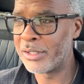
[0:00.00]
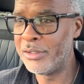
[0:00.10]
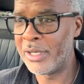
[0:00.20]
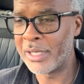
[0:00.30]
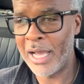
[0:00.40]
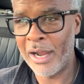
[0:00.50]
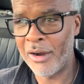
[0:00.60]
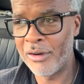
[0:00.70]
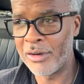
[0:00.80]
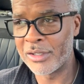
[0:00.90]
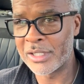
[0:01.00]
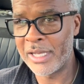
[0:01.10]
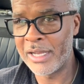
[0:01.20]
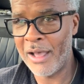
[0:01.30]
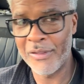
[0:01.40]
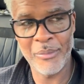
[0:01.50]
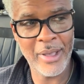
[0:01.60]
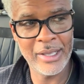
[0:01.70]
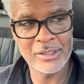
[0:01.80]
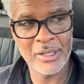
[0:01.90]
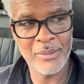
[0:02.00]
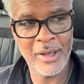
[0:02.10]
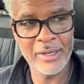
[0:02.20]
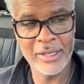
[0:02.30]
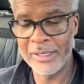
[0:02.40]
got hurt or slid off the bike or something like that.